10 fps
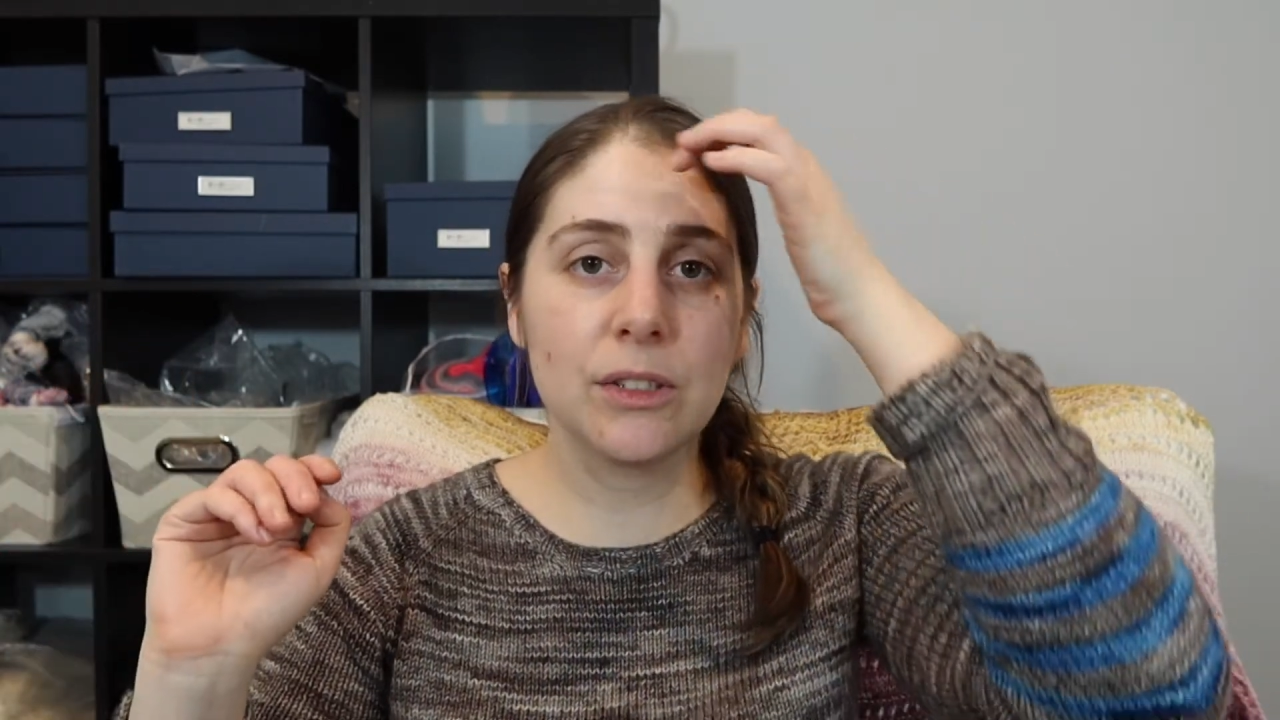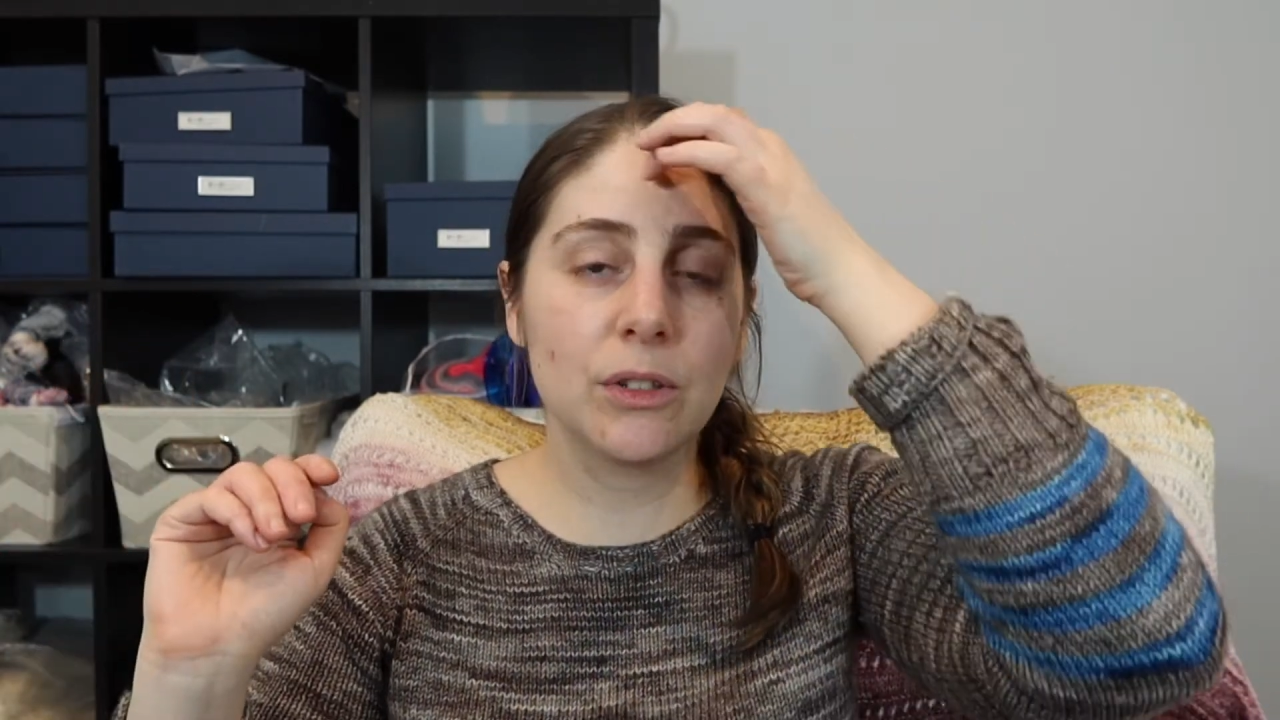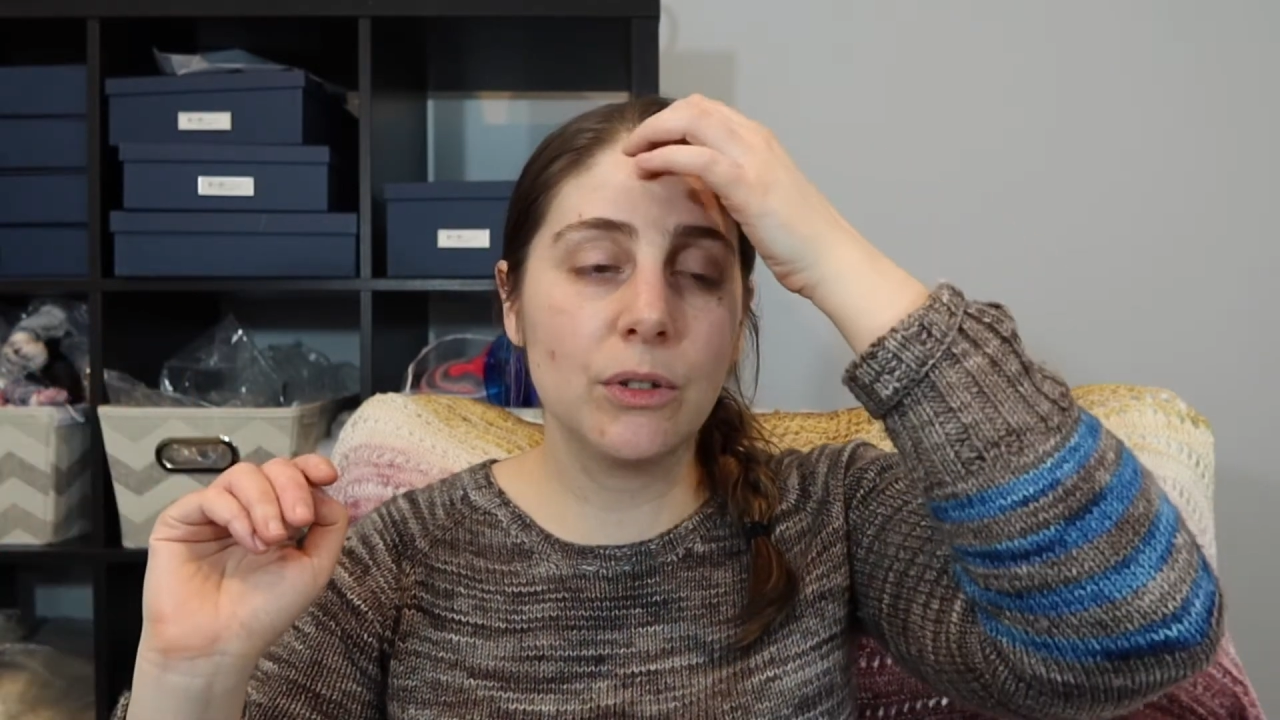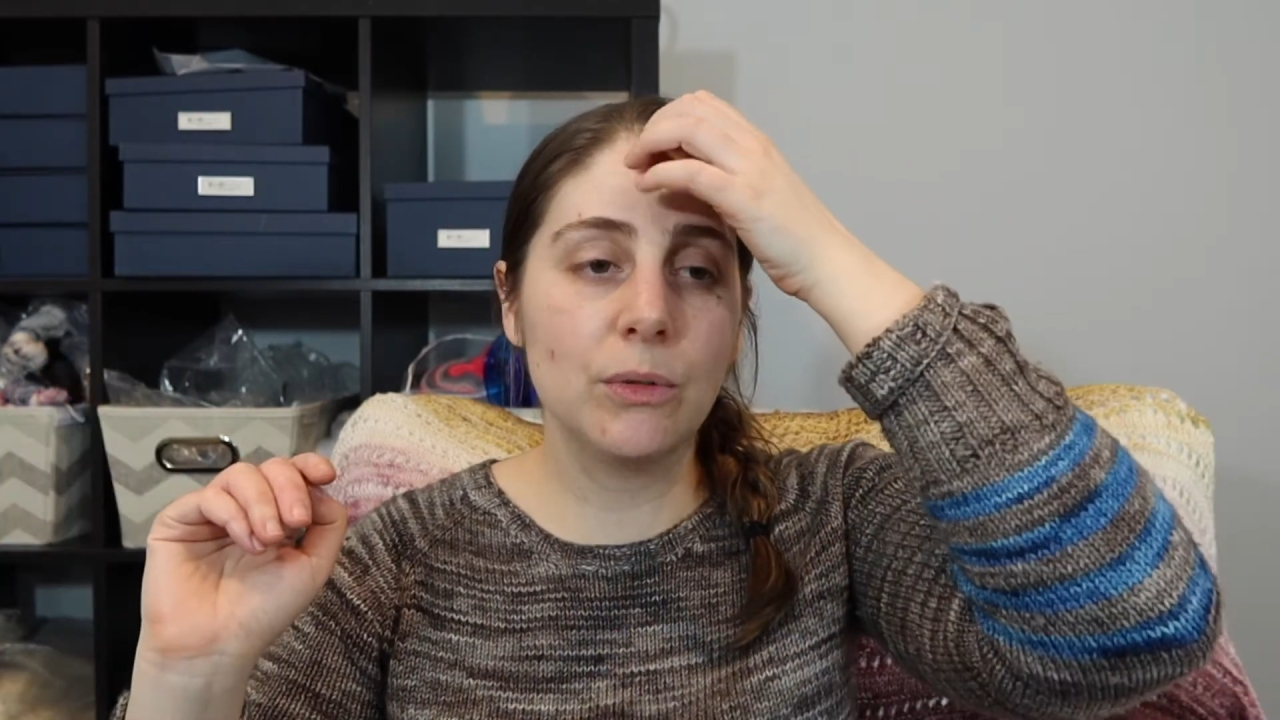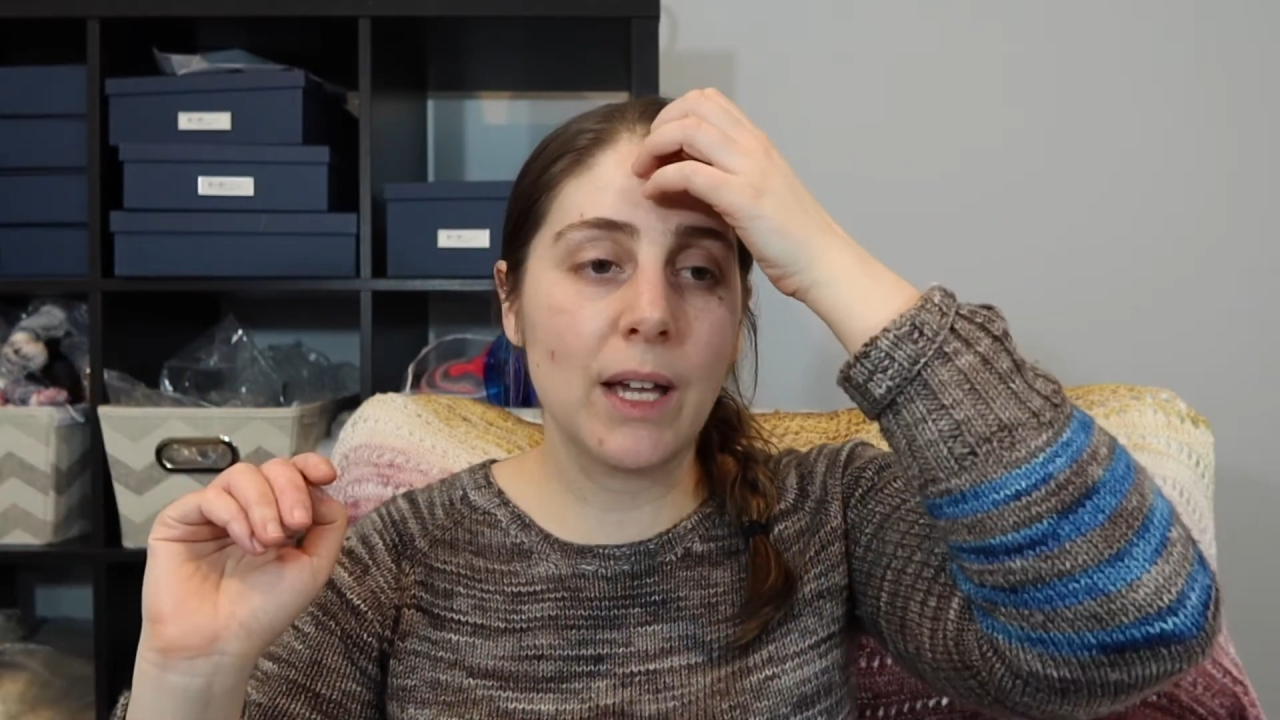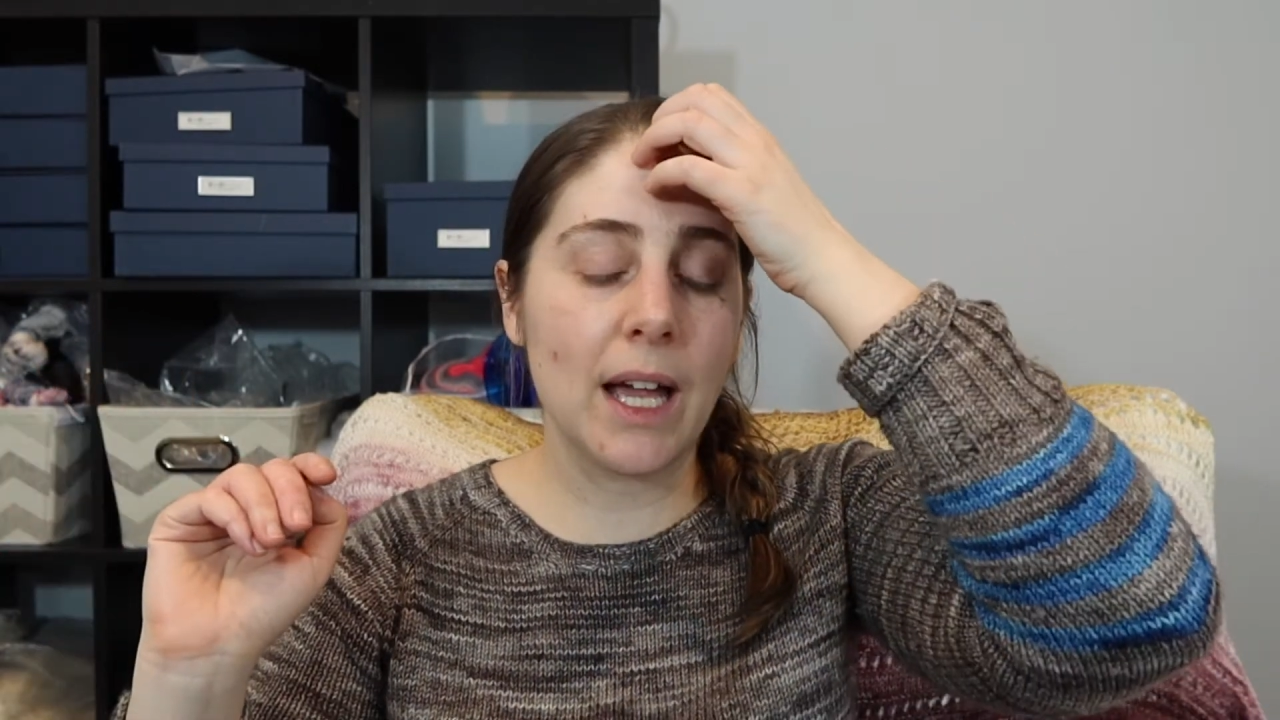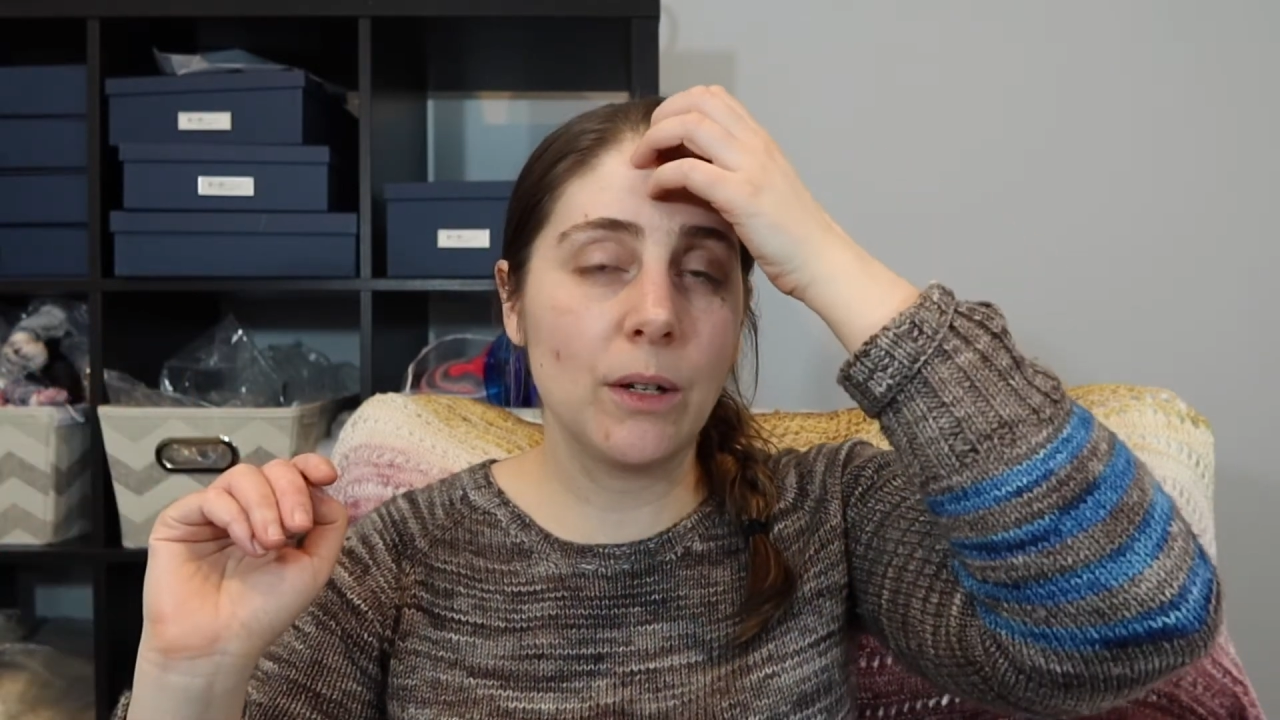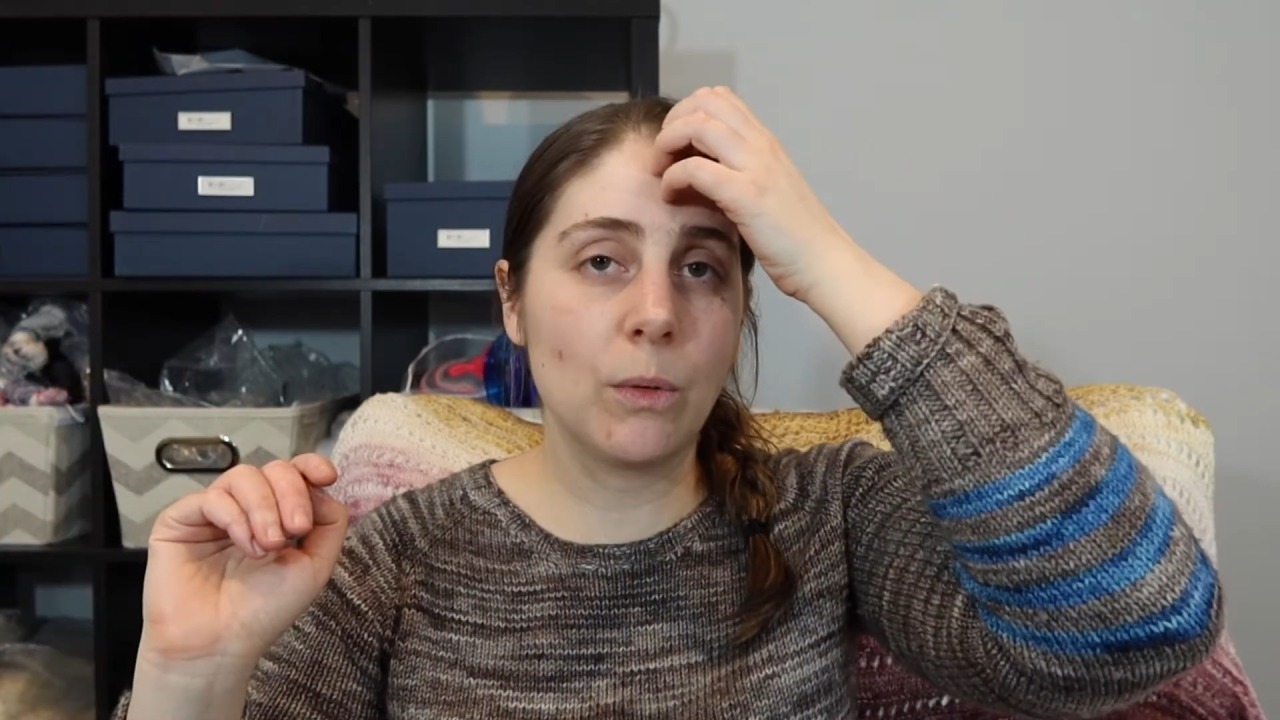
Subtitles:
So you can